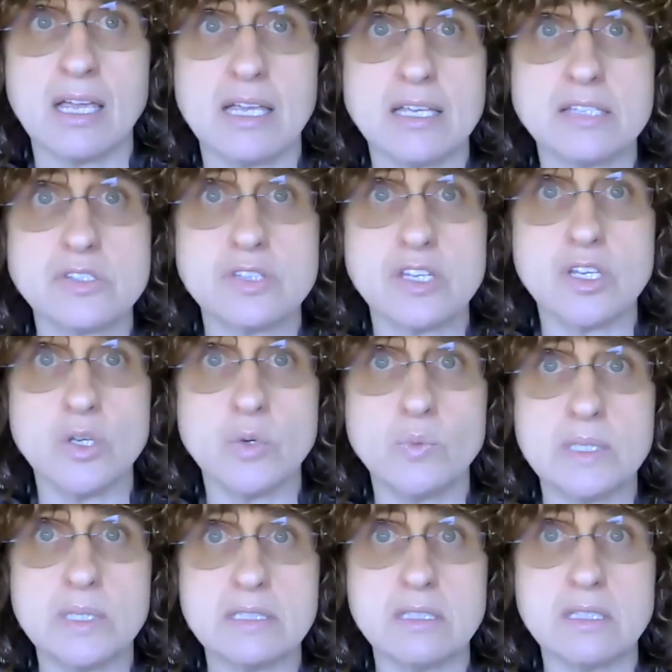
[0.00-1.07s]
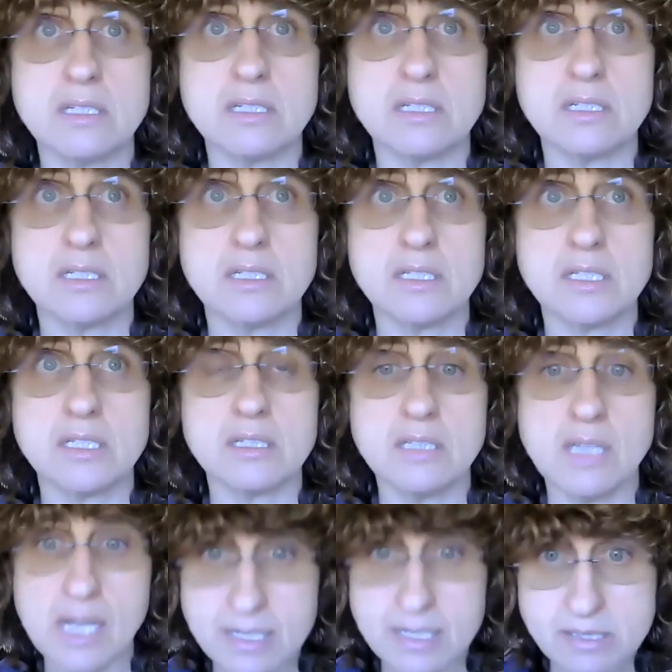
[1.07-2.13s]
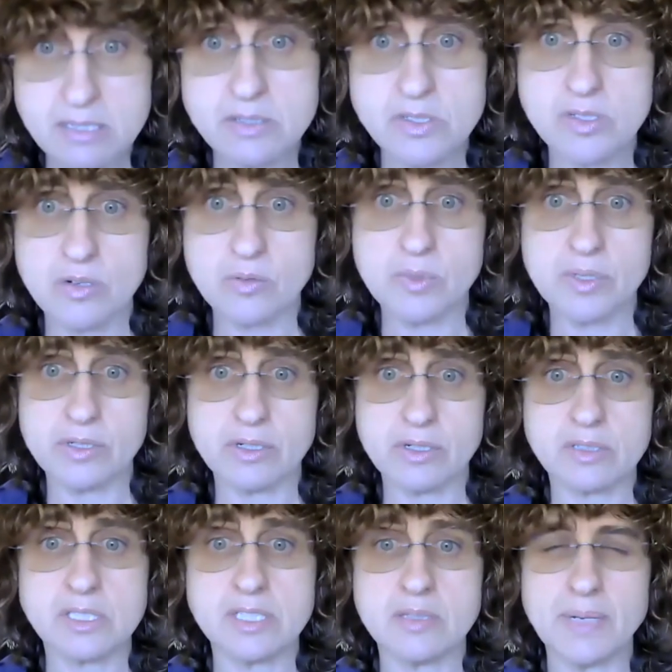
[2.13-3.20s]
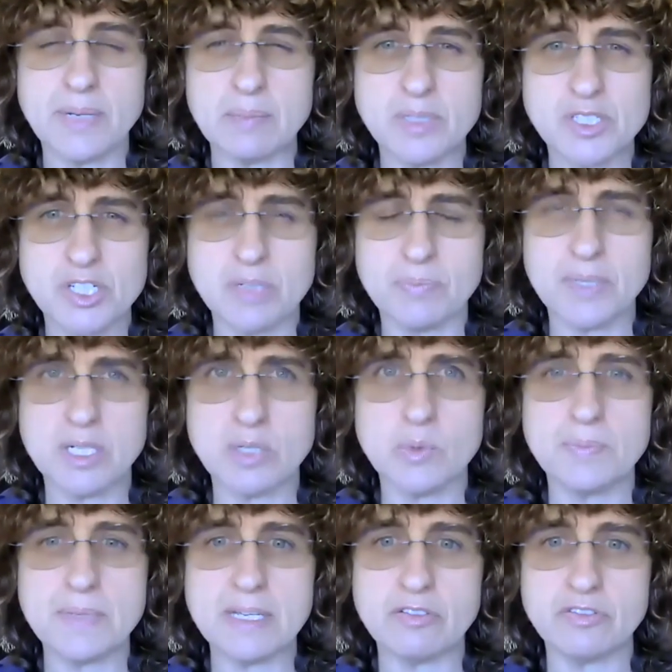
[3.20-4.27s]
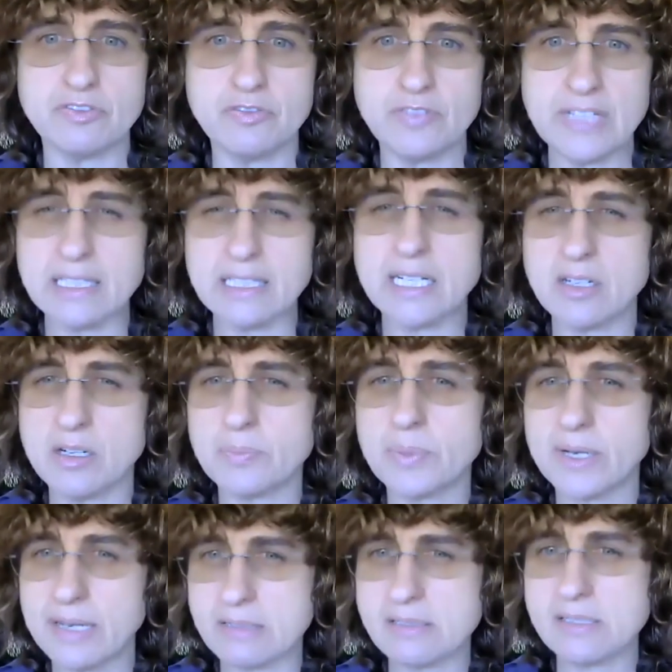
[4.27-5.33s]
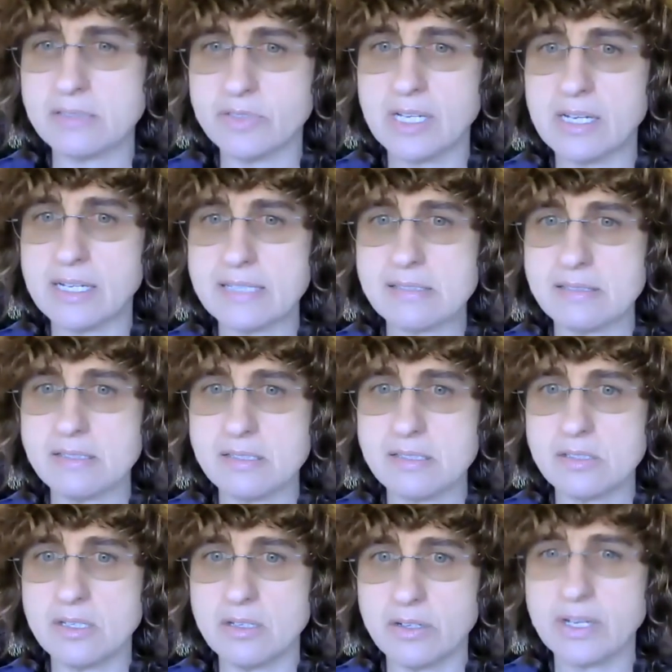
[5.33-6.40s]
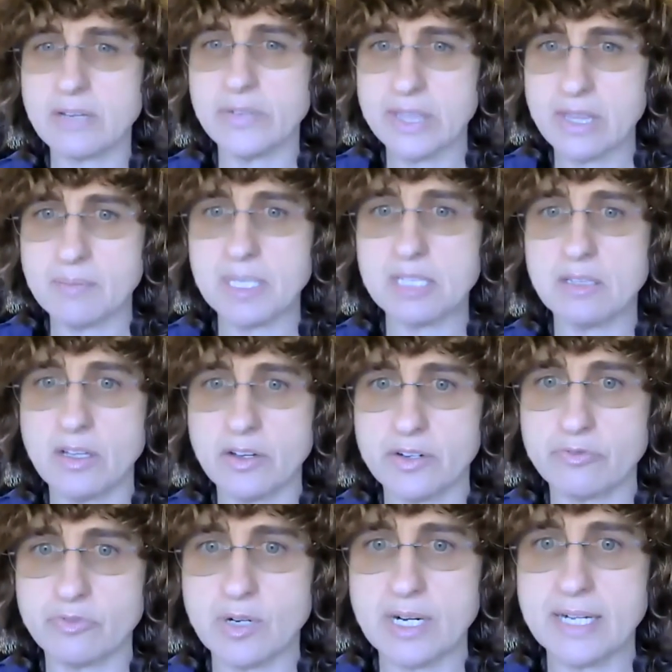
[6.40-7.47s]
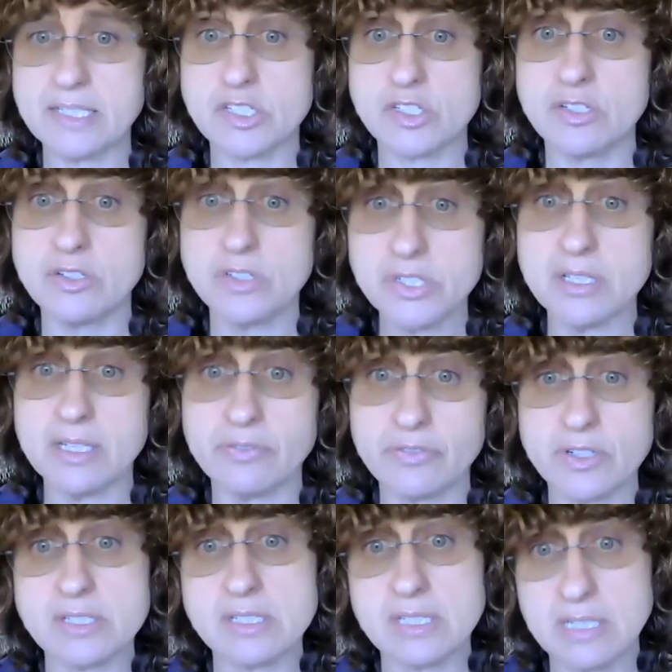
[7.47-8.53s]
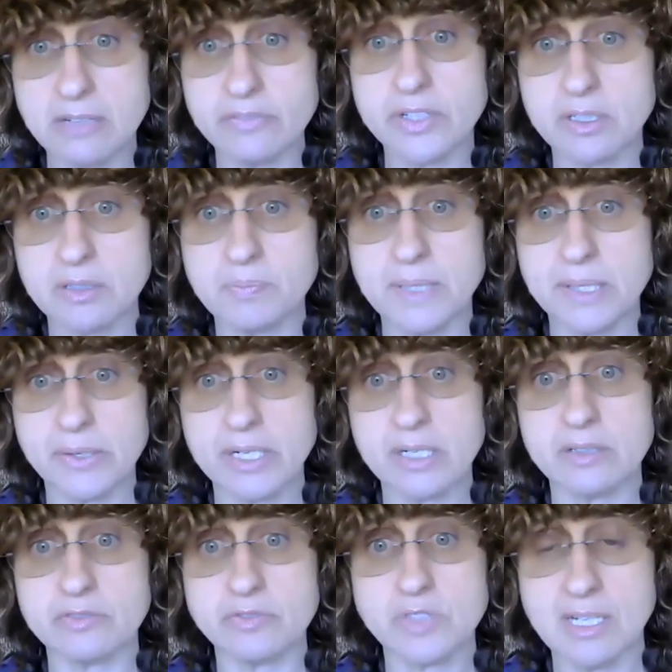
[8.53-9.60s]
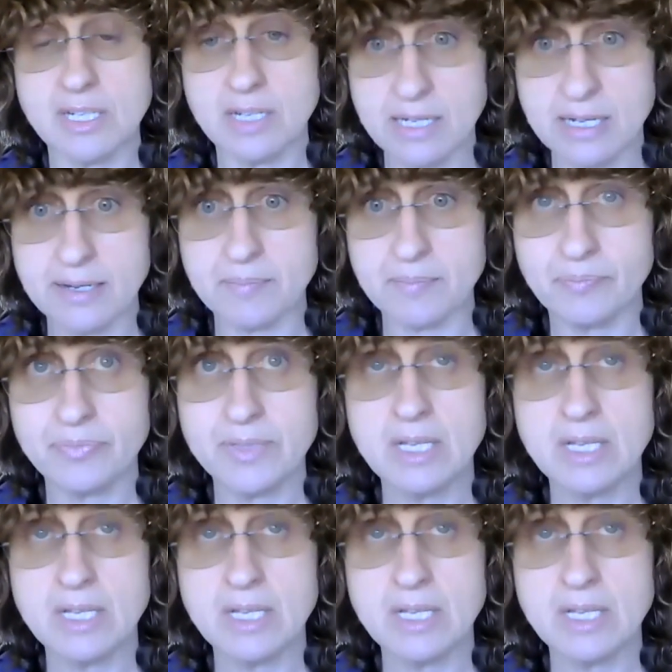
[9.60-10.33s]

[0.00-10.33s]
is that you will license your work to the publisher, but it will be a fairly comprehensive license. You're giving them a lot of rights, usually for a significant period of time.